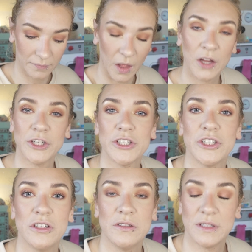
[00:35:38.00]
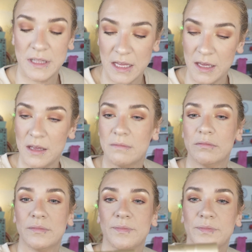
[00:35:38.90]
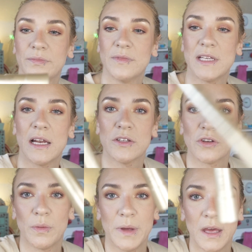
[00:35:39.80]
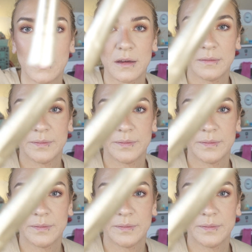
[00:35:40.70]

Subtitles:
I just used the telescopic